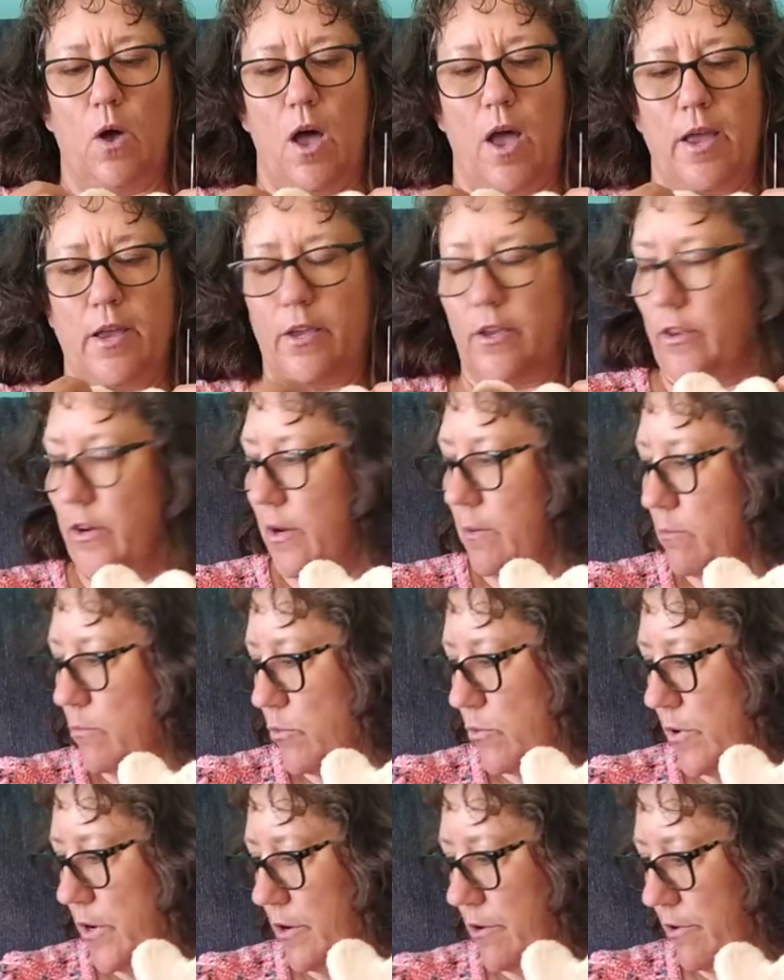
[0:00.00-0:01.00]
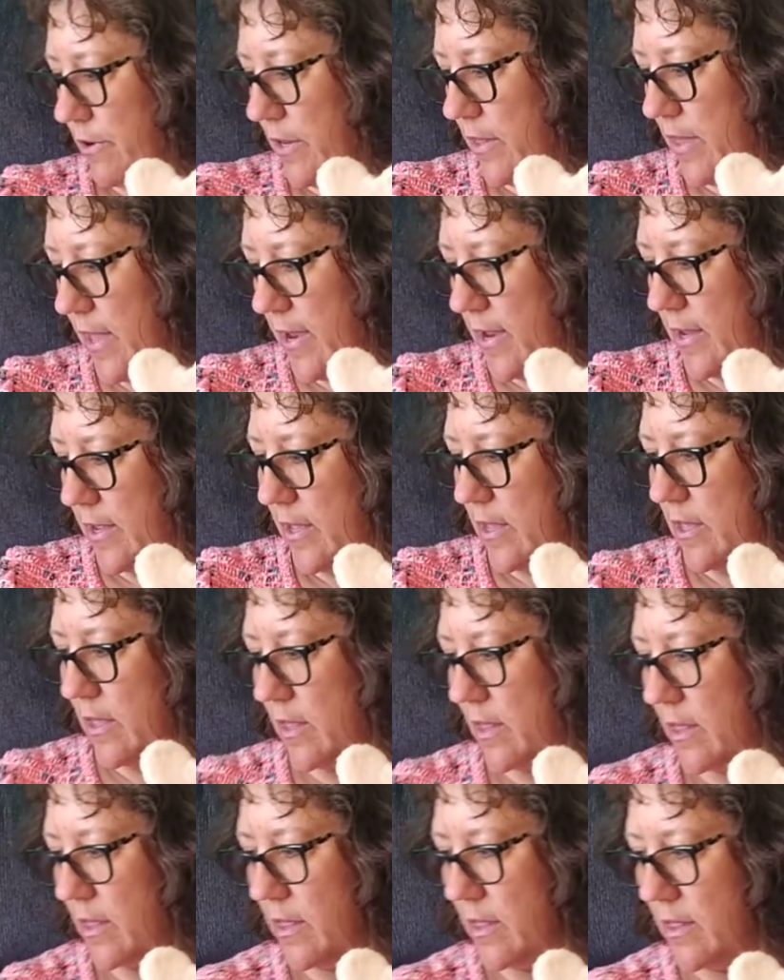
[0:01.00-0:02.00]
I could embroidery, like
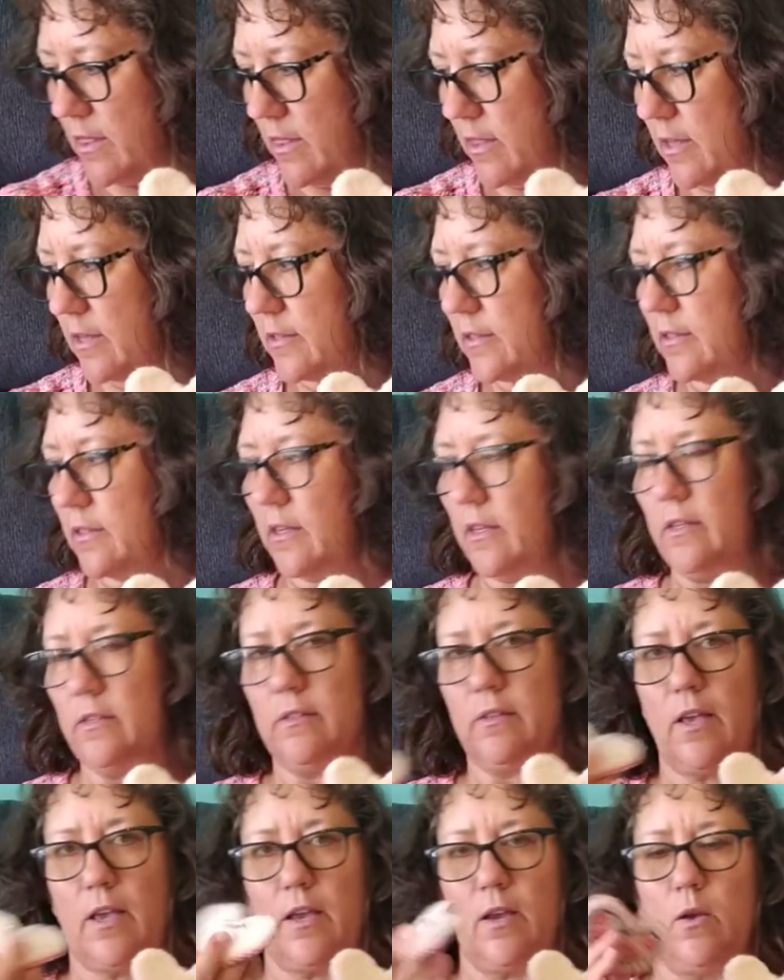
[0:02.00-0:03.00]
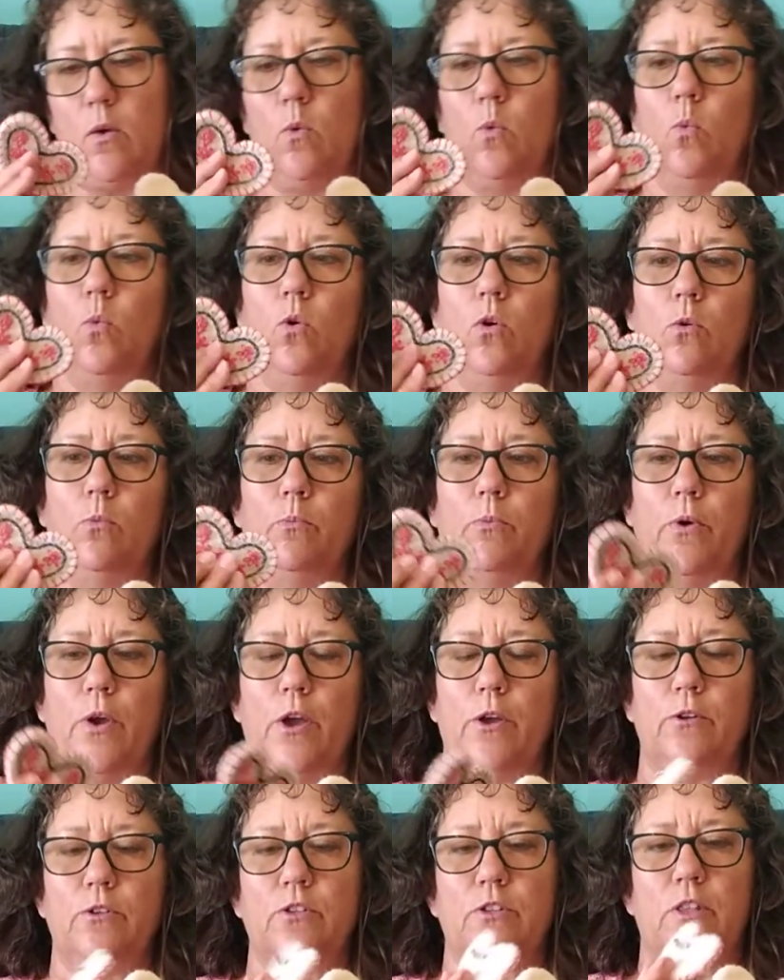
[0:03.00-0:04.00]
this is a wool
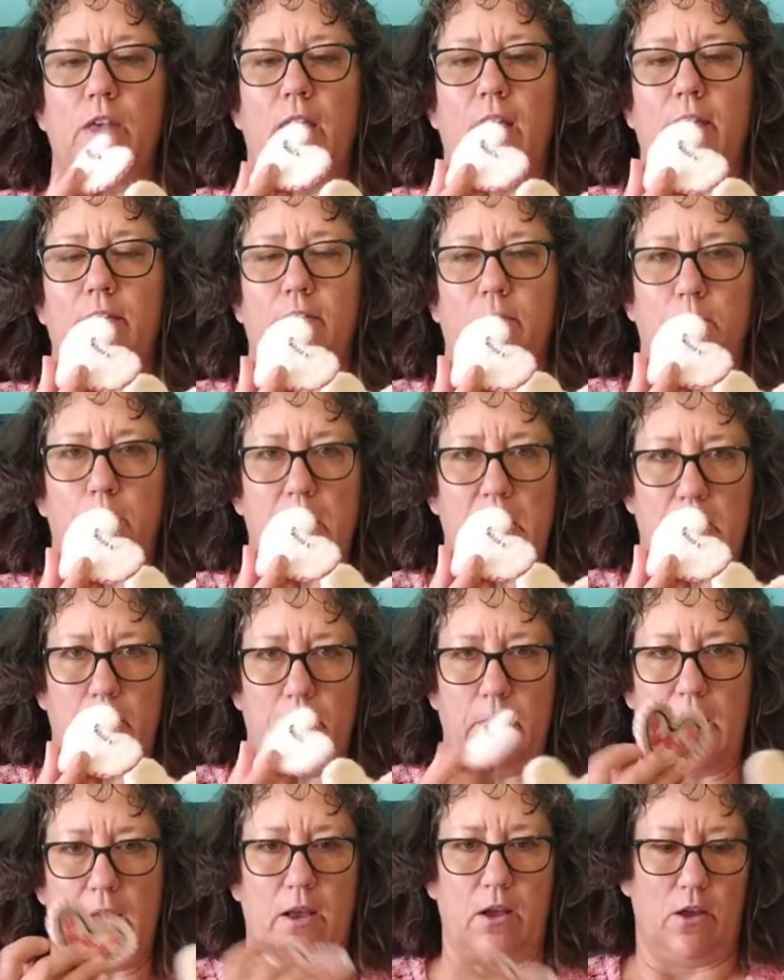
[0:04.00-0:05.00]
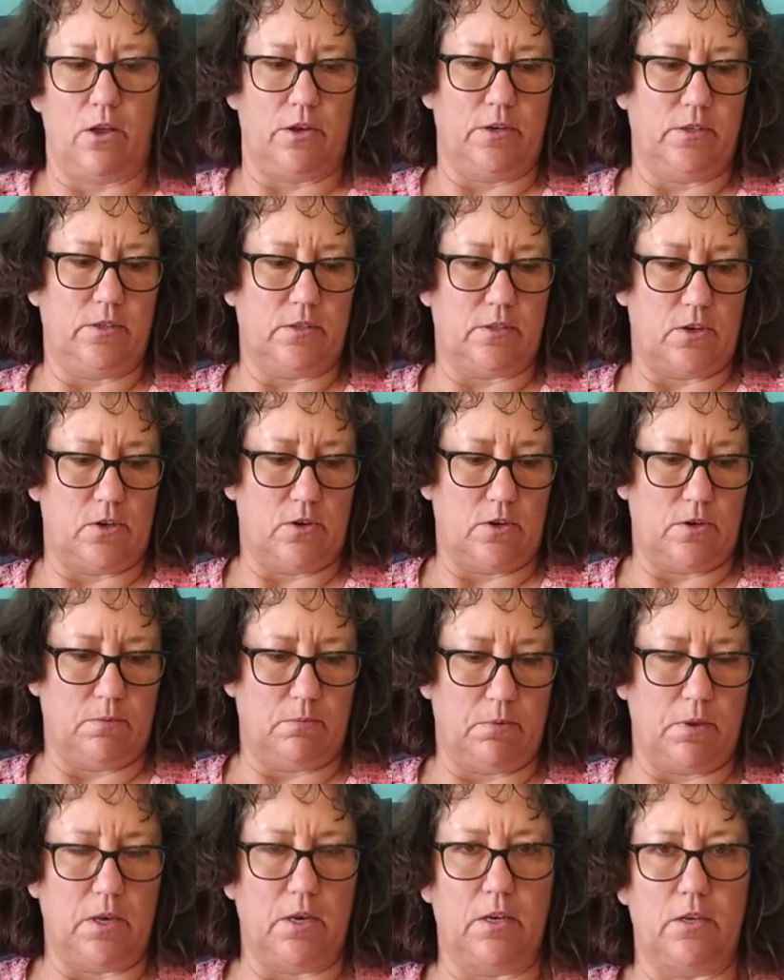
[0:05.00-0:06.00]
brooch that has a pin back on it, so you
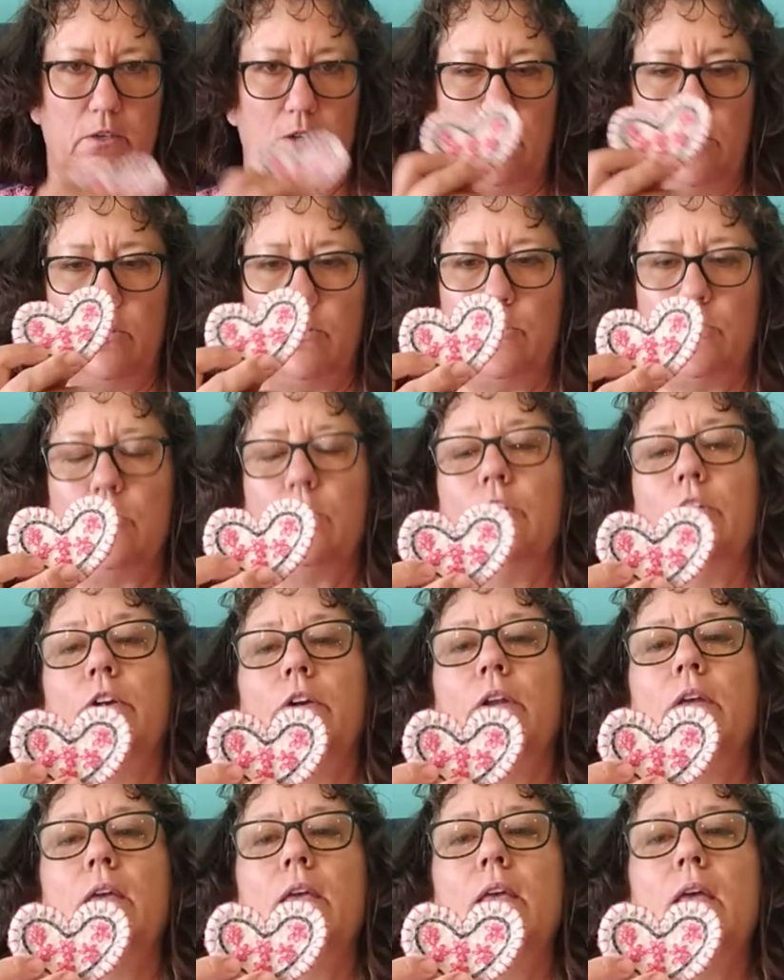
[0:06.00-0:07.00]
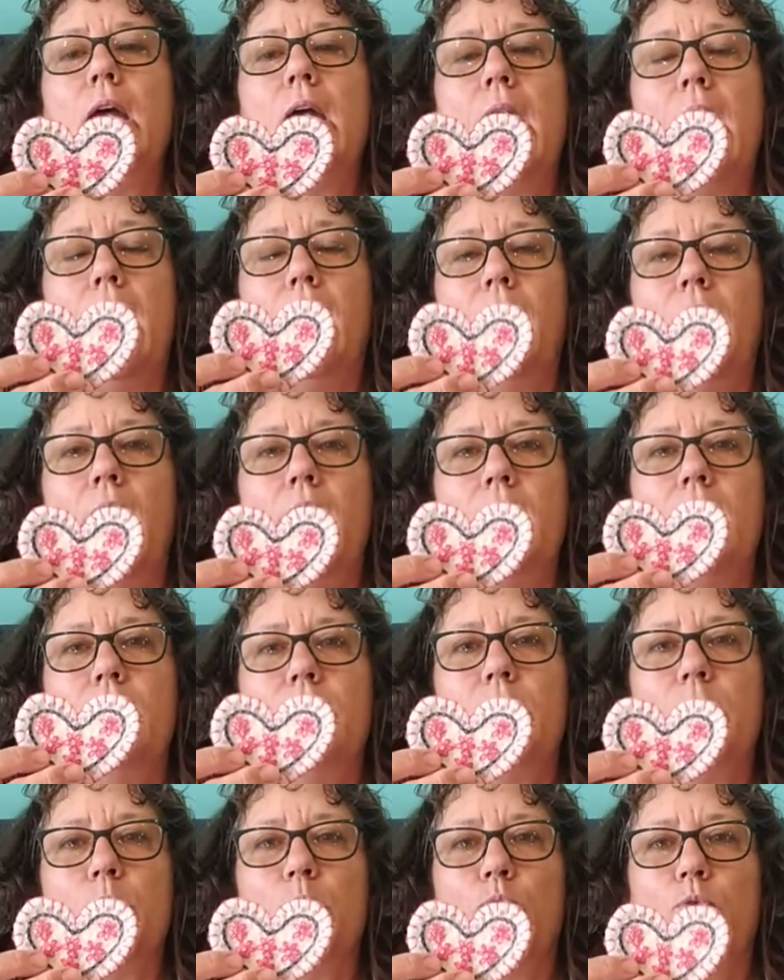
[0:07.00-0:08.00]
can pin it to your shirt. And I
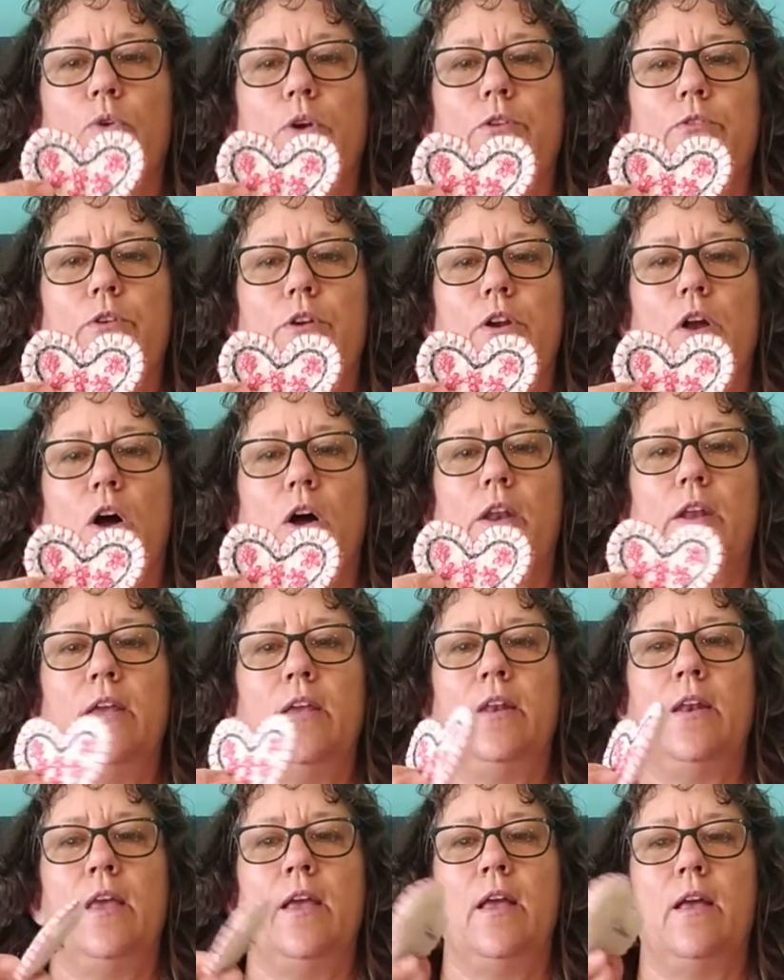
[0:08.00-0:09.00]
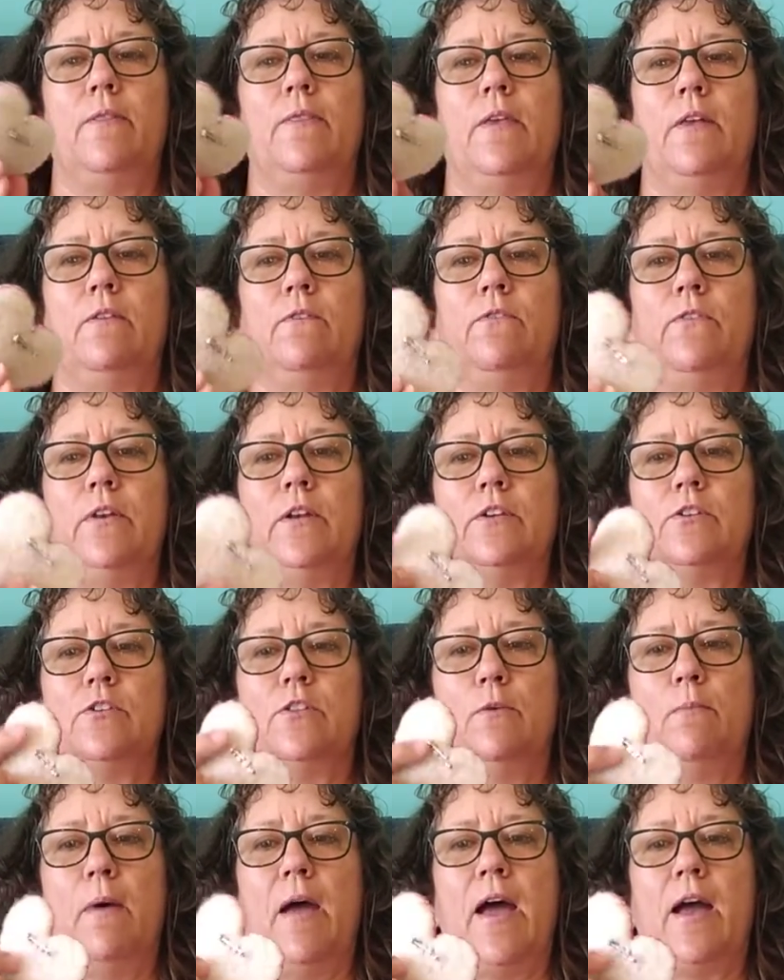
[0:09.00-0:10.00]
have embroidered on it and then
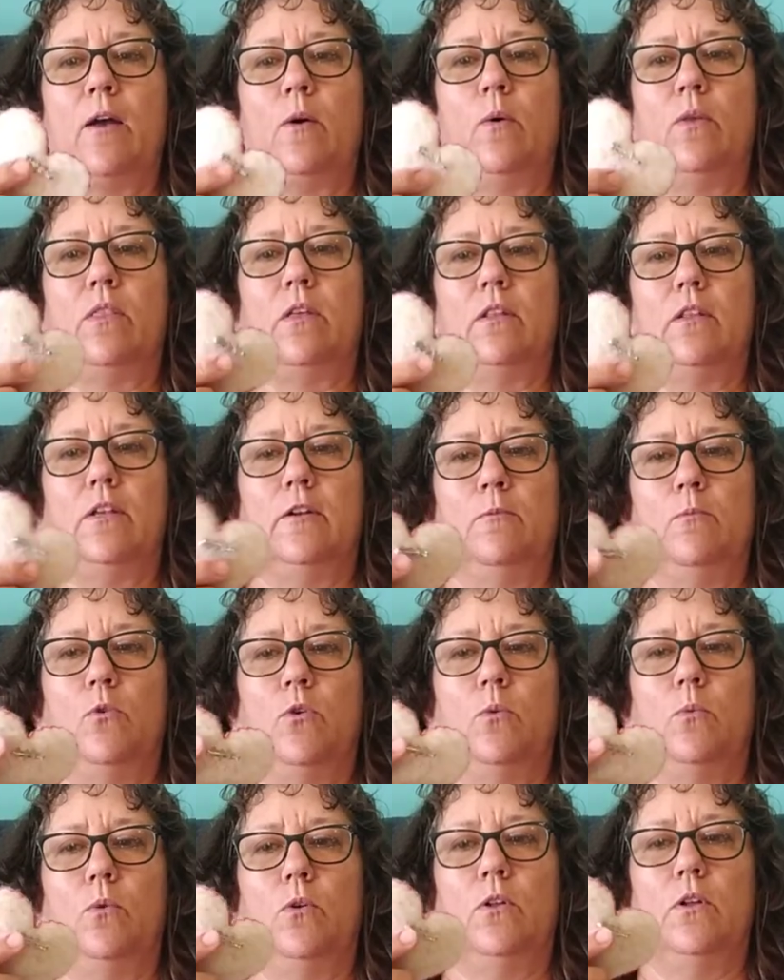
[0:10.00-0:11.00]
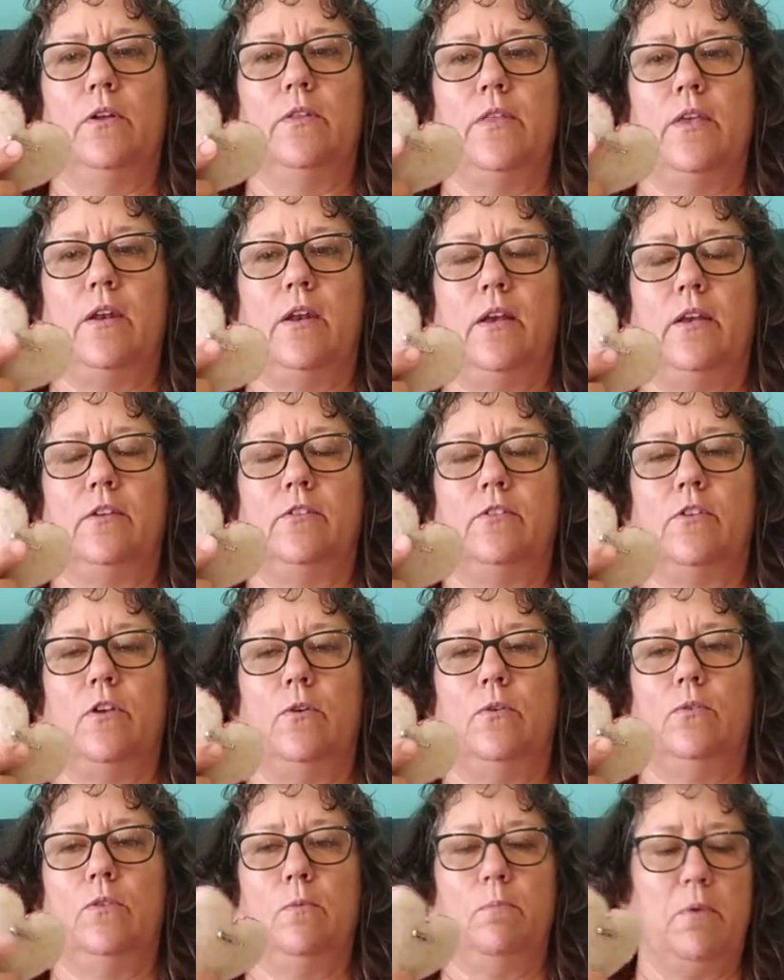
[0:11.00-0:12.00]
finished the back with a little more wool, and then I
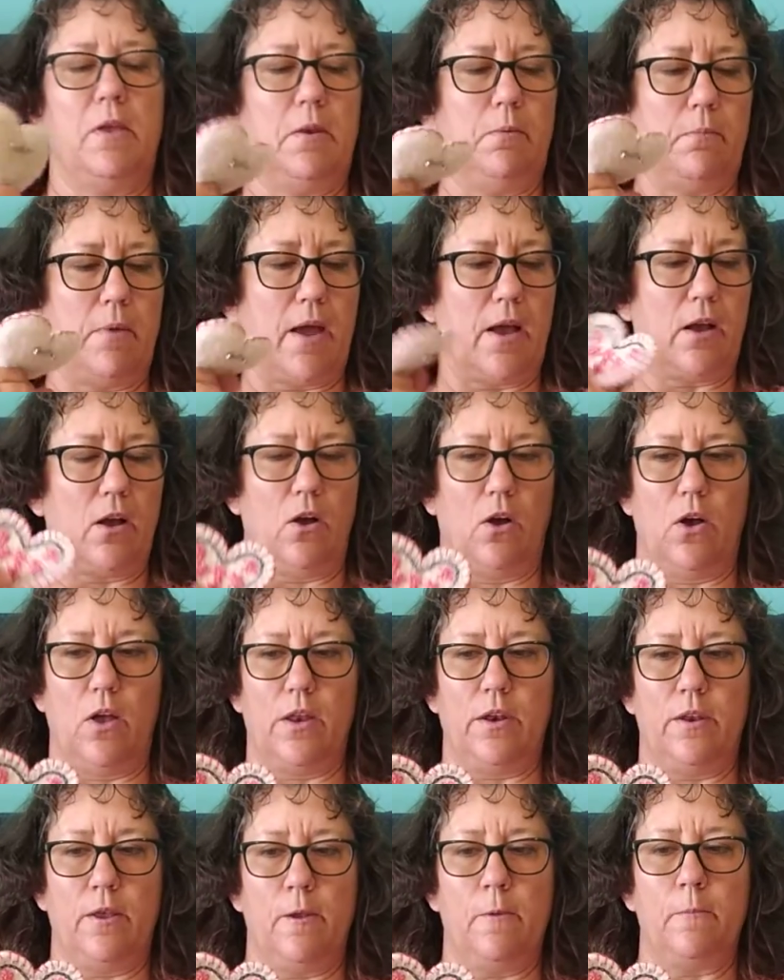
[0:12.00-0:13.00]
sewed the pin back on.